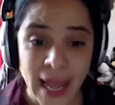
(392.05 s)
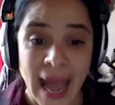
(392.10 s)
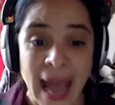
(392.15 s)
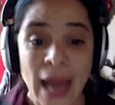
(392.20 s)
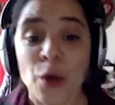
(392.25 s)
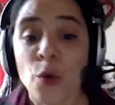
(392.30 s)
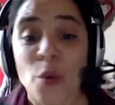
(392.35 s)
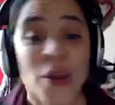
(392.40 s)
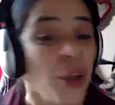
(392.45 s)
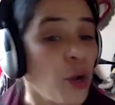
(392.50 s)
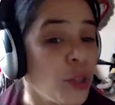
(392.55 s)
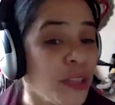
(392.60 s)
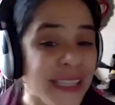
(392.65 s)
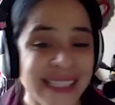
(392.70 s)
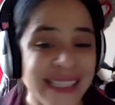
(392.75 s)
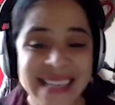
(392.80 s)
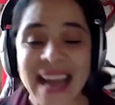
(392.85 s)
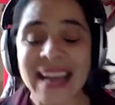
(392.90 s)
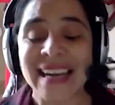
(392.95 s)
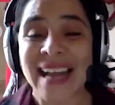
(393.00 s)
and we all
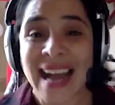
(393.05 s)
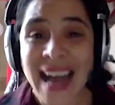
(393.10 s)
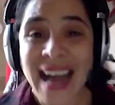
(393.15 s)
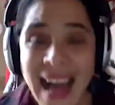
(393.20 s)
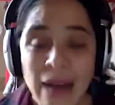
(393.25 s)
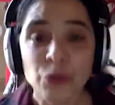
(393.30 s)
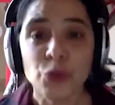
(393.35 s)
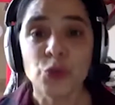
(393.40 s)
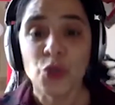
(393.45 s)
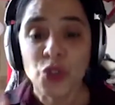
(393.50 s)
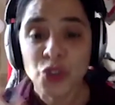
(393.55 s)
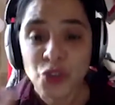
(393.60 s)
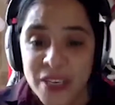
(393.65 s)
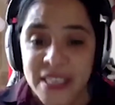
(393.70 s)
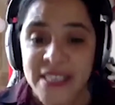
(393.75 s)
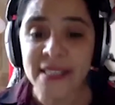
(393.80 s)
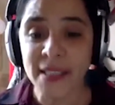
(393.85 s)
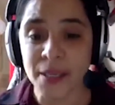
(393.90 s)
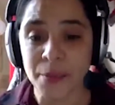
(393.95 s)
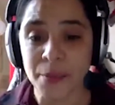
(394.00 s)
decide how to
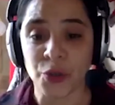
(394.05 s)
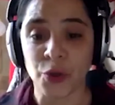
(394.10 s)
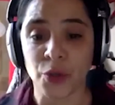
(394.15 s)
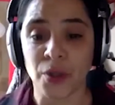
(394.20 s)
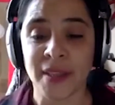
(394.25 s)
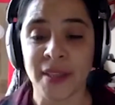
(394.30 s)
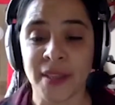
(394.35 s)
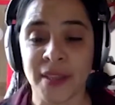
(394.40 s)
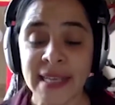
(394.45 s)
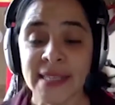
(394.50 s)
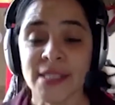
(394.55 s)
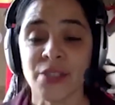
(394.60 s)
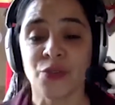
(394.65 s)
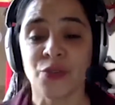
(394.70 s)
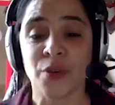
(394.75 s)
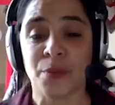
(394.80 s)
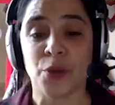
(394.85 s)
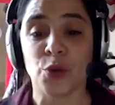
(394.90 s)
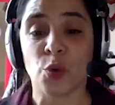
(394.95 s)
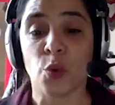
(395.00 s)
distribute